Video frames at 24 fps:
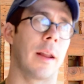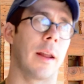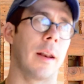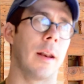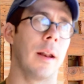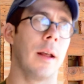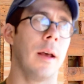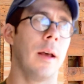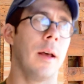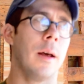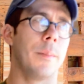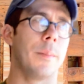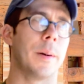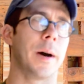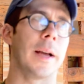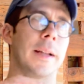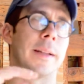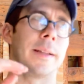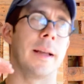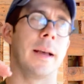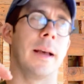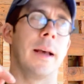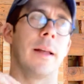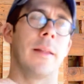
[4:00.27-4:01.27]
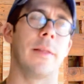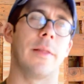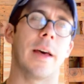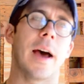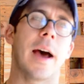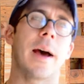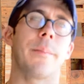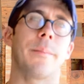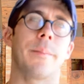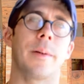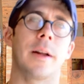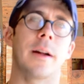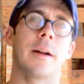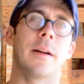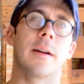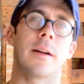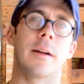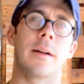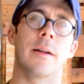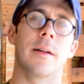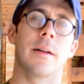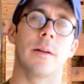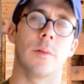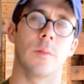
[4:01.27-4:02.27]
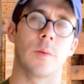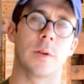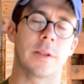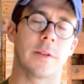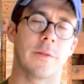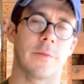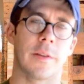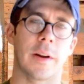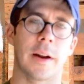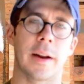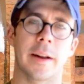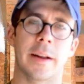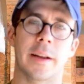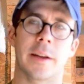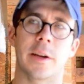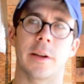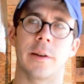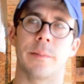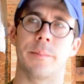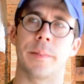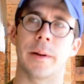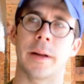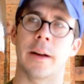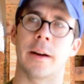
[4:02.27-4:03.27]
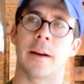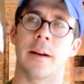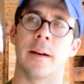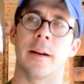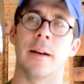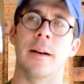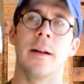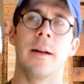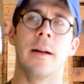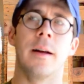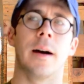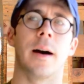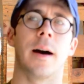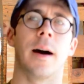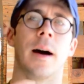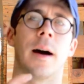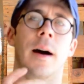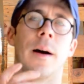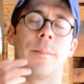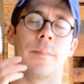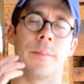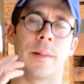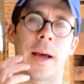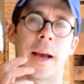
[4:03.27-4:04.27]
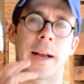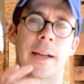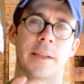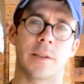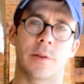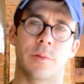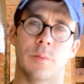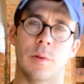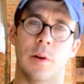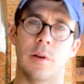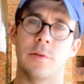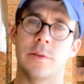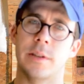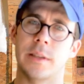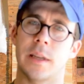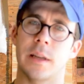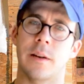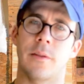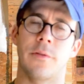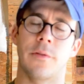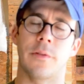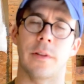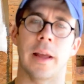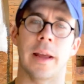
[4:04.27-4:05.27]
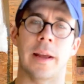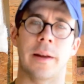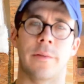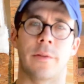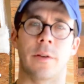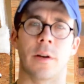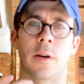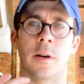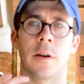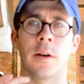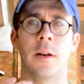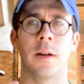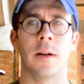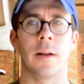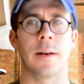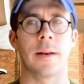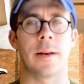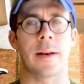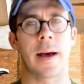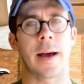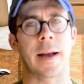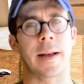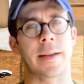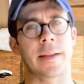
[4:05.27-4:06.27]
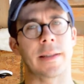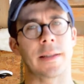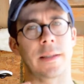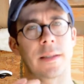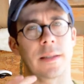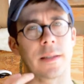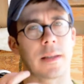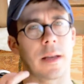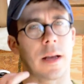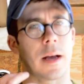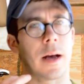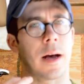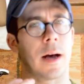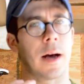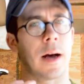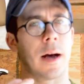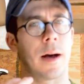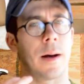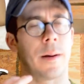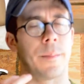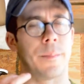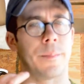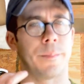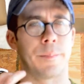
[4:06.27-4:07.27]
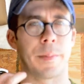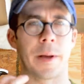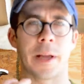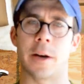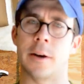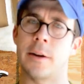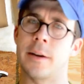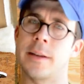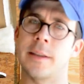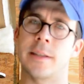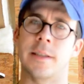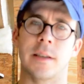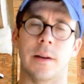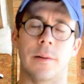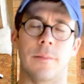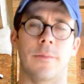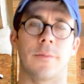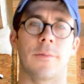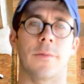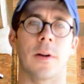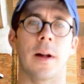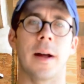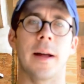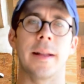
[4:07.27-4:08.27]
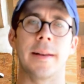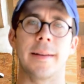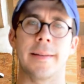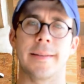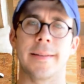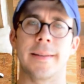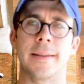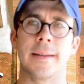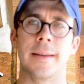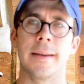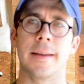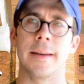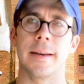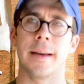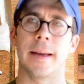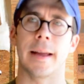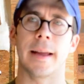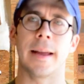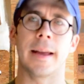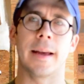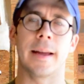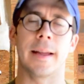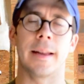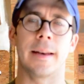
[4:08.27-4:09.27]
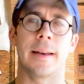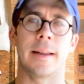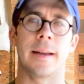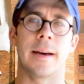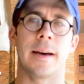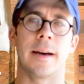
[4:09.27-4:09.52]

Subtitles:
it. But that beer was a very good beer, nice roasted flavor, nice bitterness up front, and